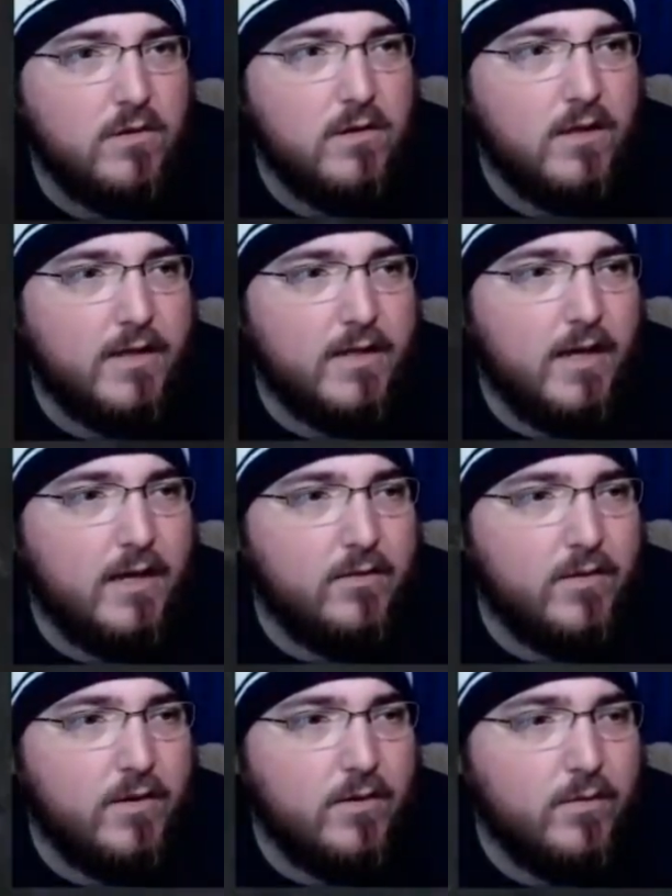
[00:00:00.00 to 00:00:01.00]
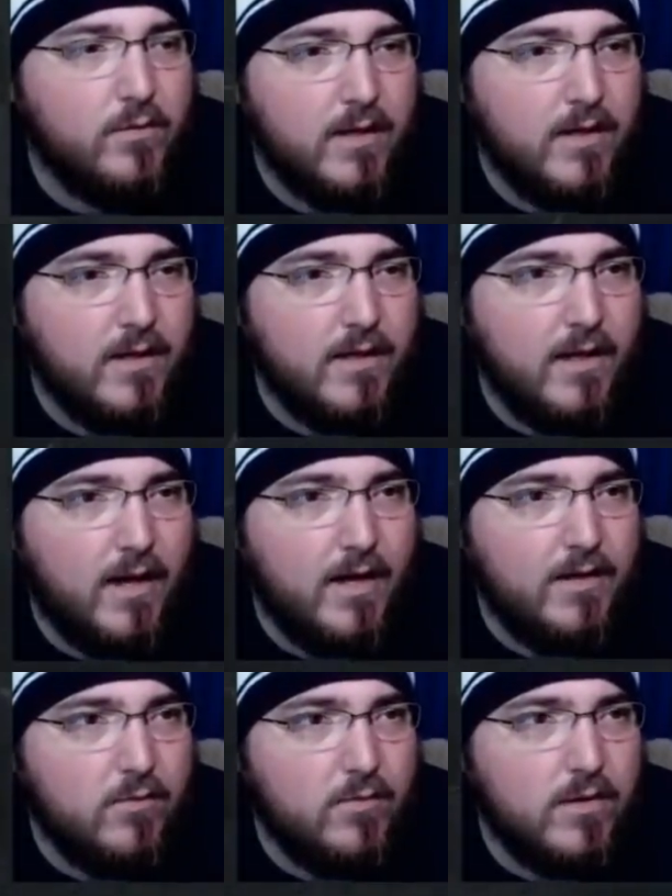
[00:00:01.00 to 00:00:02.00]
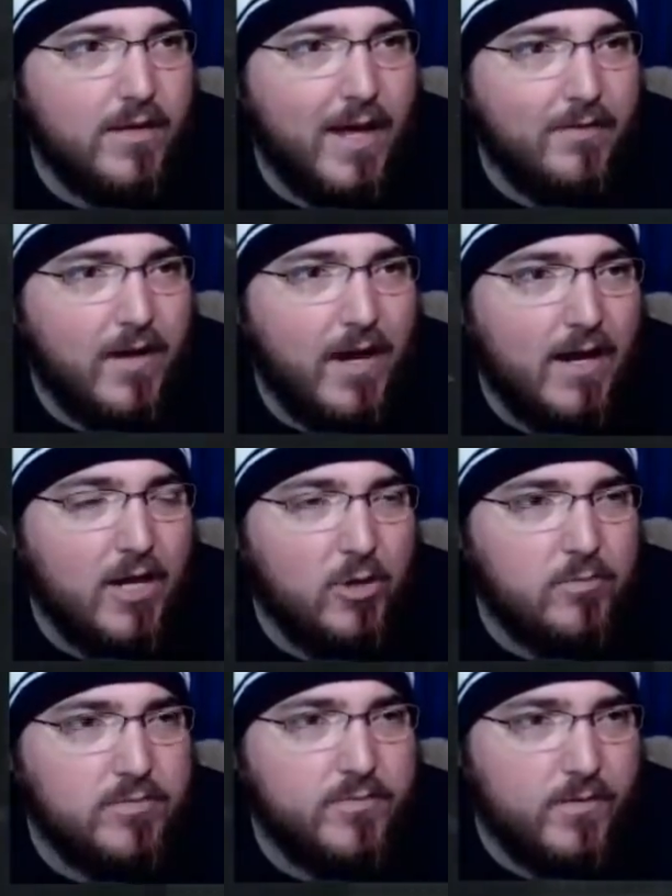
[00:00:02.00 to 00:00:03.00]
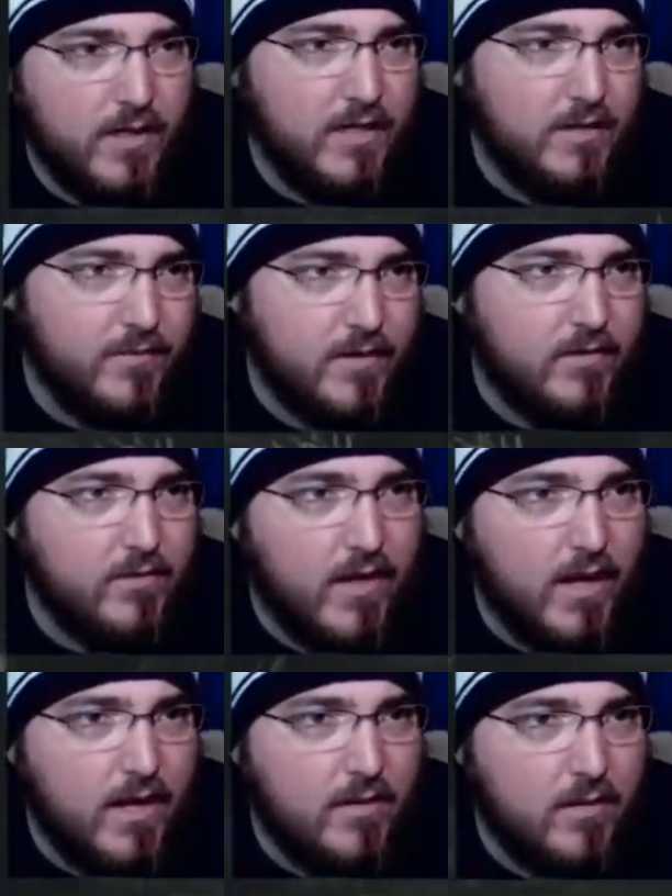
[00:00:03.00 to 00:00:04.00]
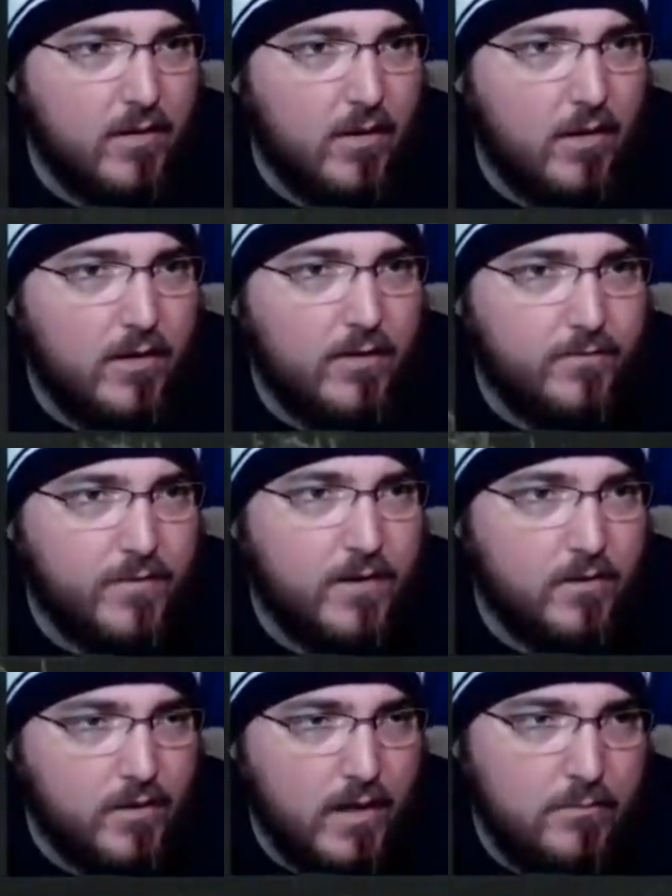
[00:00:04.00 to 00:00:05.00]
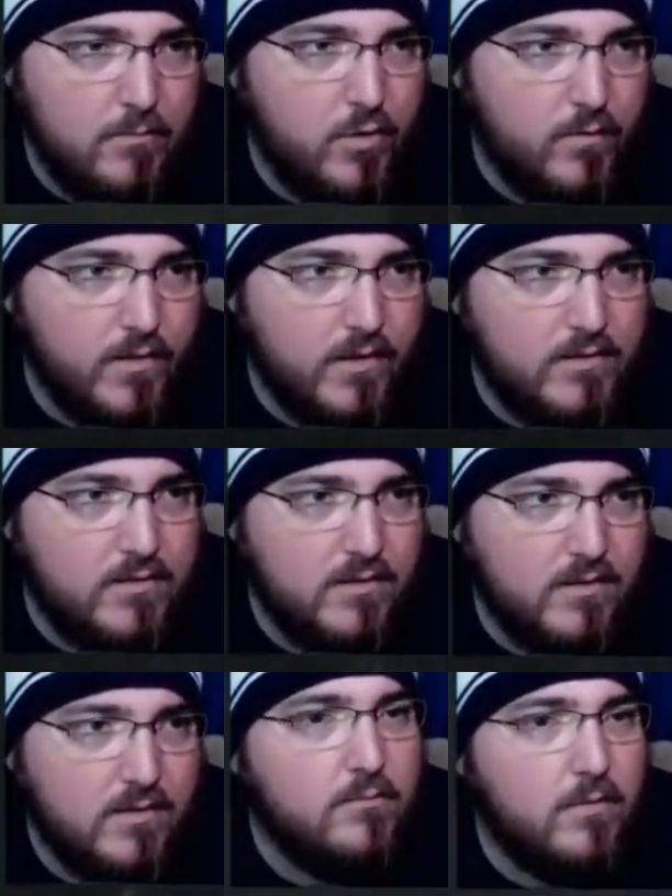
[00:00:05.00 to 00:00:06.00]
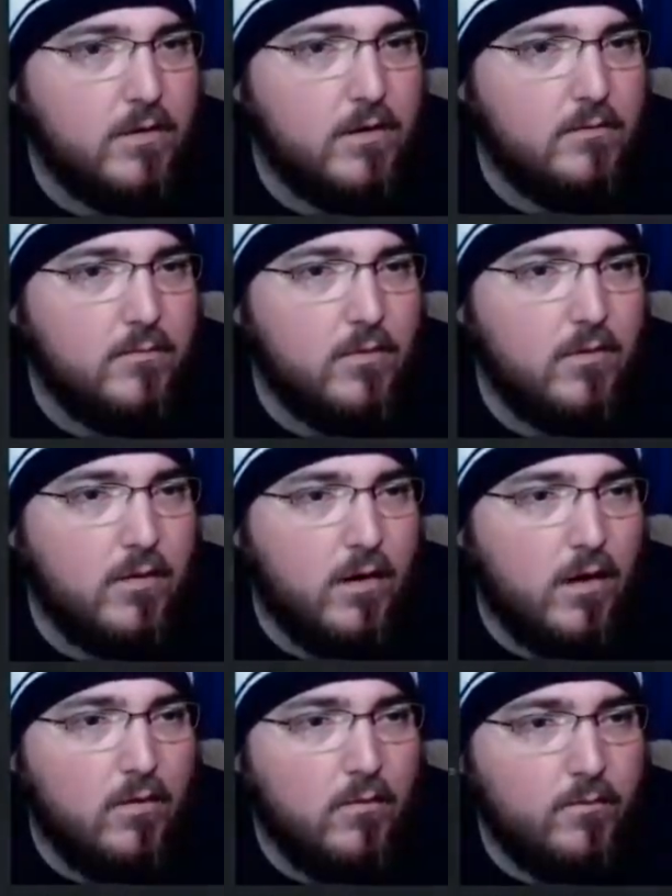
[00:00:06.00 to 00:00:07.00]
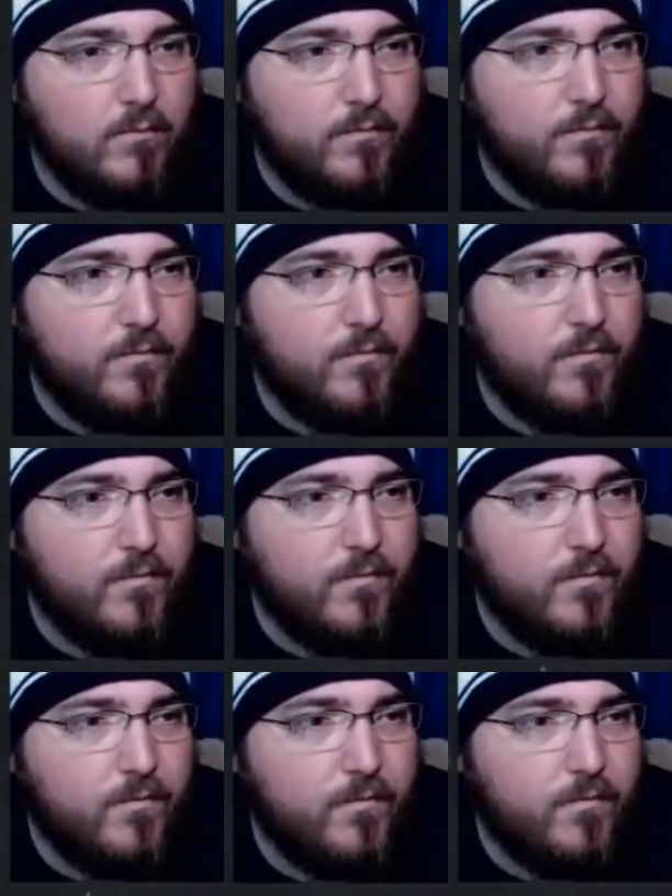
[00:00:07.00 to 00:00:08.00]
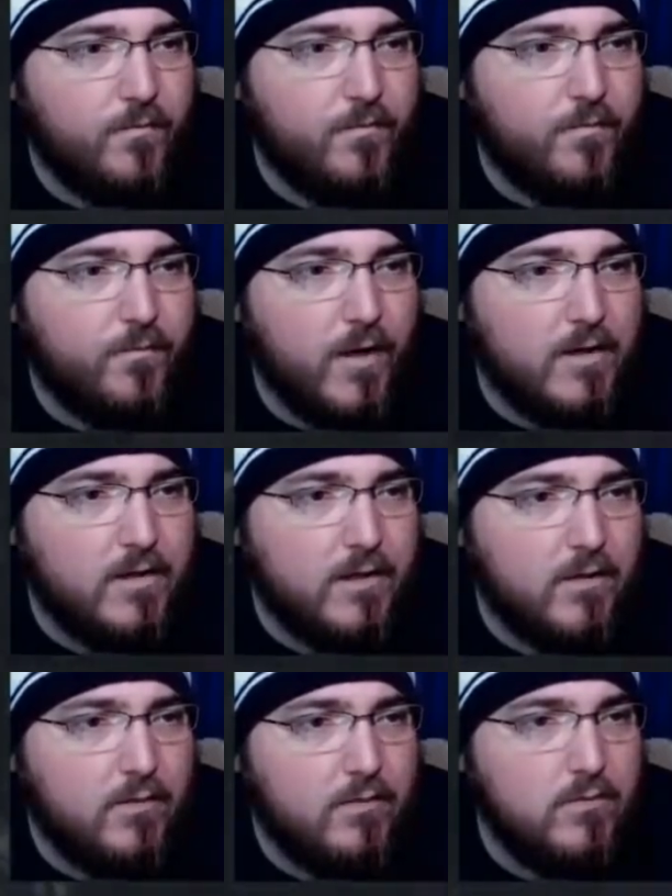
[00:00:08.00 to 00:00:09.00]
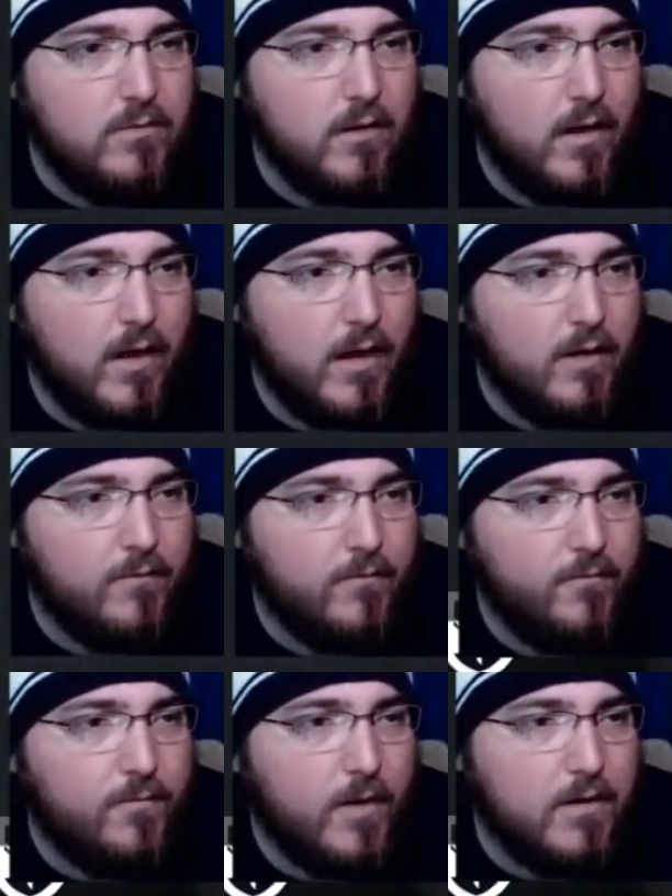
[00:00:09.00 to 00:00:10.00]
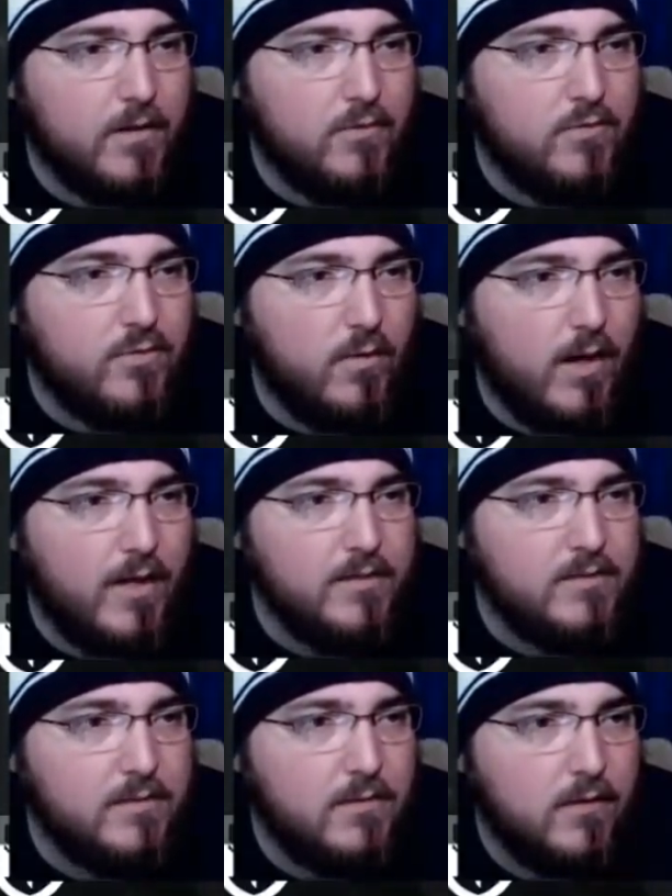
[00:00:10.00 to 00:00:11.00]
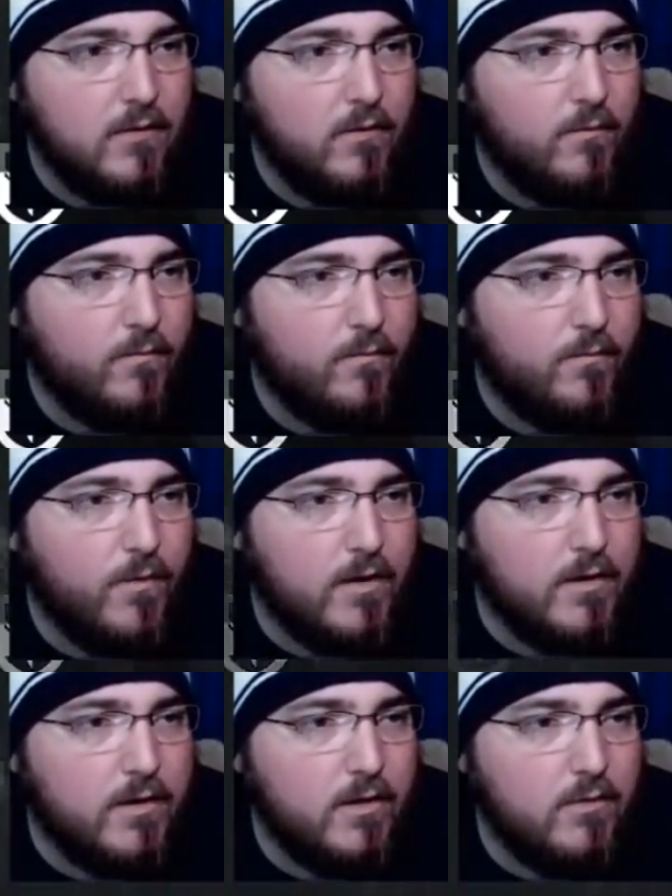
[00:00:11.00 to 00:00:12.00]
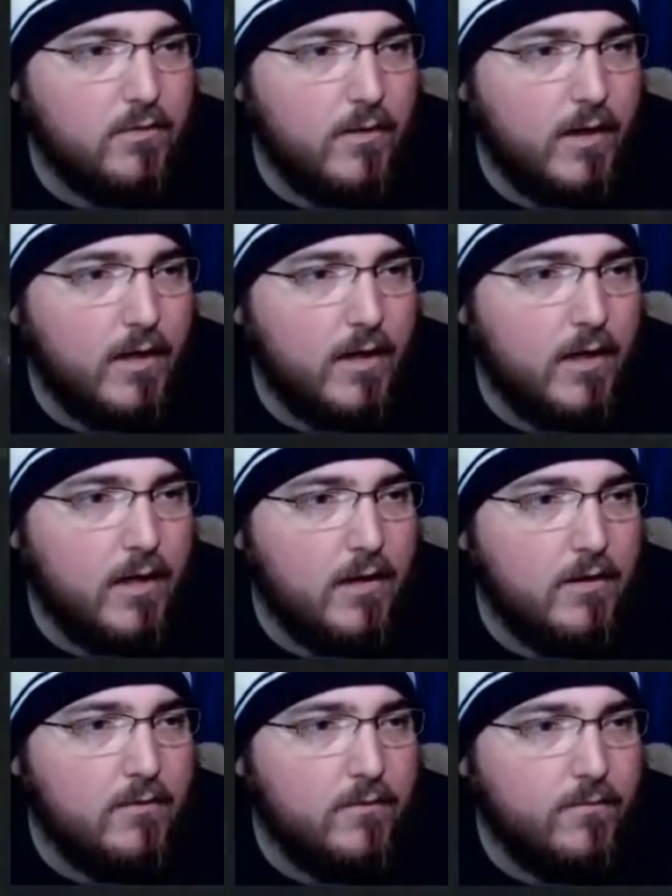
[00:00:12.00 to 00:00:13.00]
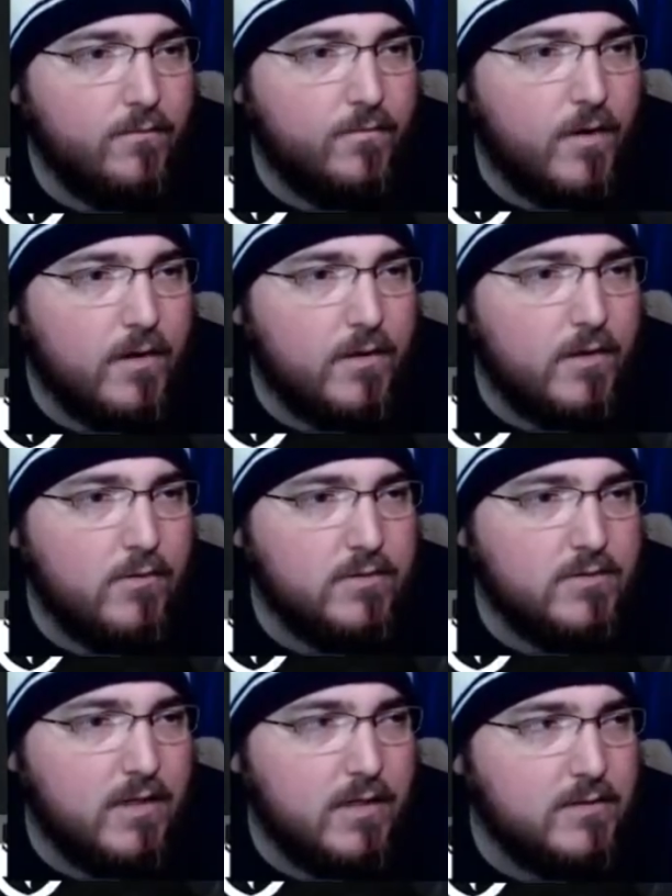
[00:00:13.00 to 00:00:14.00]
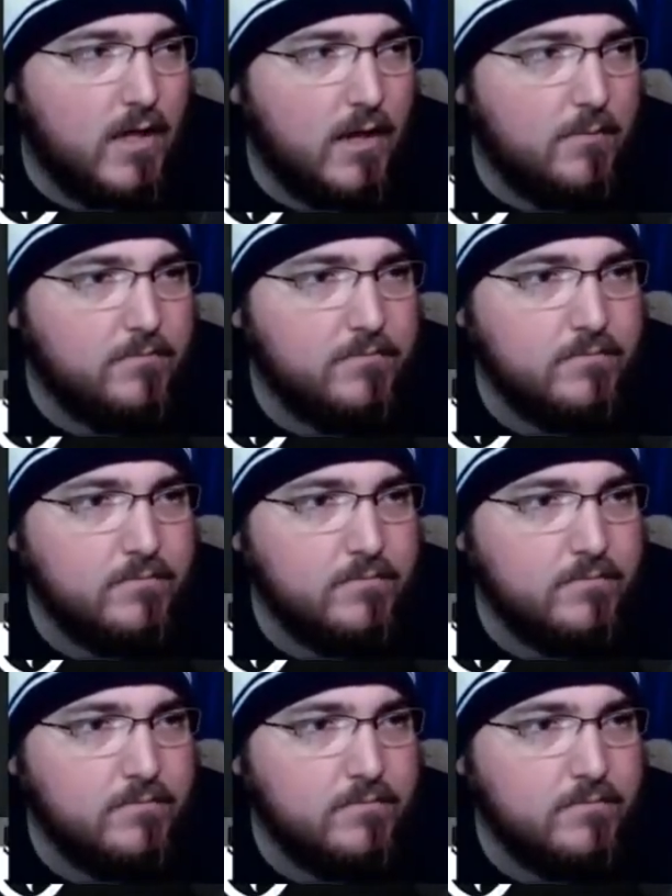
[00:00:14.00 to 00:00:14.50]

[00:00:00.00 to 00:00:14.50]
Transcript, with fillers: Like, I don't know. It, it, I don't really have high hopes for any video game, uh, video game movies. More, more. Oh, fuck you, and fuck you twice. Fuck you, and fuck you a second time.